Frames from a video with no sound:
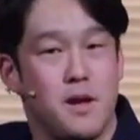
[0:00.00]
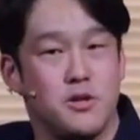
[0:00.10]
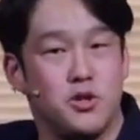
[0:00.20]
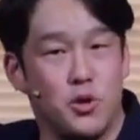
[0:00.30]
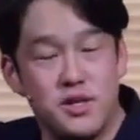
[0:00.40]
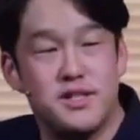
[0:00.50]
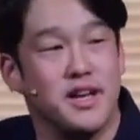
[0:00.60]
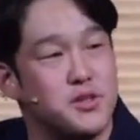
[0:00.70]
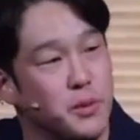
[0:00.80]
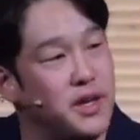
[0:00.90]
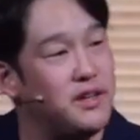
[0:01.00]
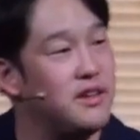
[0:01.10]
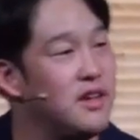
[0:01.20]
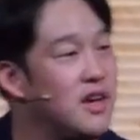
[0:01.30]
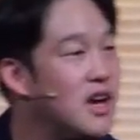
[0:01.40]
So join us next week.
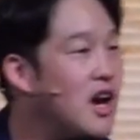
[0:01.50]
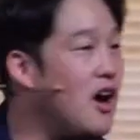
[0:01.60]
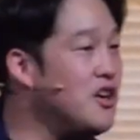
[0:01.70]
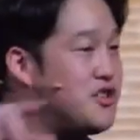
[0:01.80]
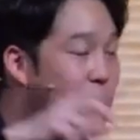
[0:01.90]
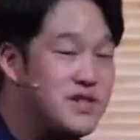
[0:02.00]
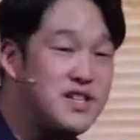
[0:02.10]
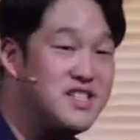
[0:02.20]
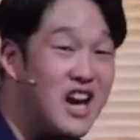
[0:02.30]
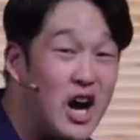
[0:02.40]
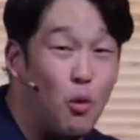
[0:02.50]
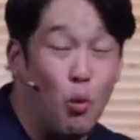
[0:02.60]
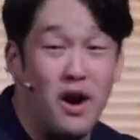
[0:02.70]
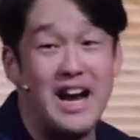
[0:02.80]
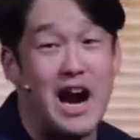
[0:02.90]
Our service is
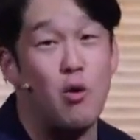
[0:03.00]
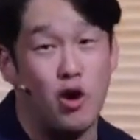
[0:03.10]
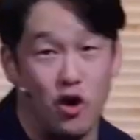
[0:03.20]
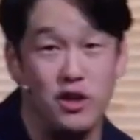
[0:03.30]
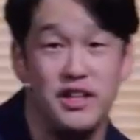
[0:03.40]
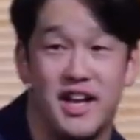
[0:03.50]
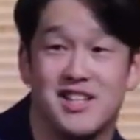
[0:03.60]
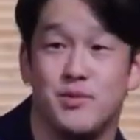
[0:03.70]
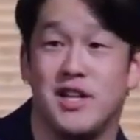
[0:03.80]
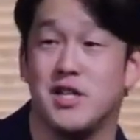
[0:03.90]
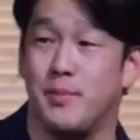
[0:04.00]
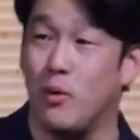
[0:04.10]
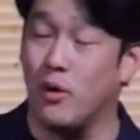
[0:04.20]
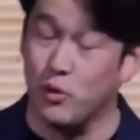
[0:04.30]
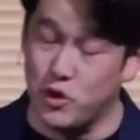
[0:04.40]
one hour early next week because we
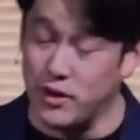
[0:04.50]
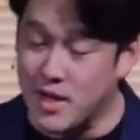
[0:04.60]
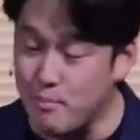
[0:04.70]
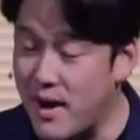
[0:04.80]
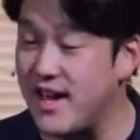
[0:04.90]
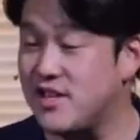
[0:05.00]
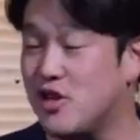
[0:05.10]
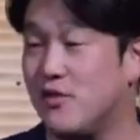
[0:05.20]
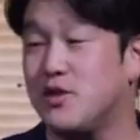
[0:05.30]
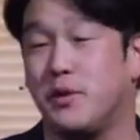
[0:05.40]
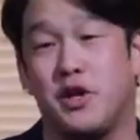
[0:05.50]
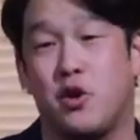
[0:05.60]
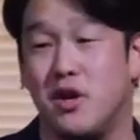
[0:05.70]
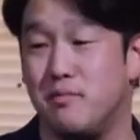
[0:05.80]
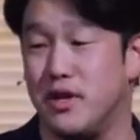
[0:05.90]
were, we're doing a combined service with the
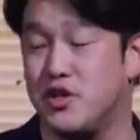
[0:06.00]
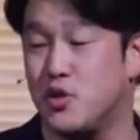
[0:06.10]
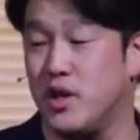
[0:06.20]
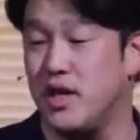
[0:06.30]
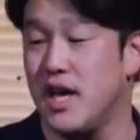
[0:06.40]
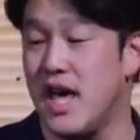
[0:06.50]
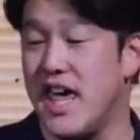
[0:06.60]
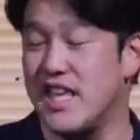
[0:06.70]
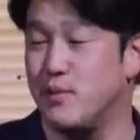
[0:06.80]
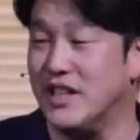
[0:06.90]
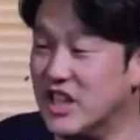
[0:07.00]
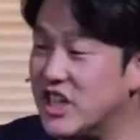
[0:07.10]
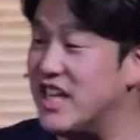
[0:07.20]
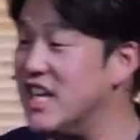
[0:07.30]
Korean ministry as we look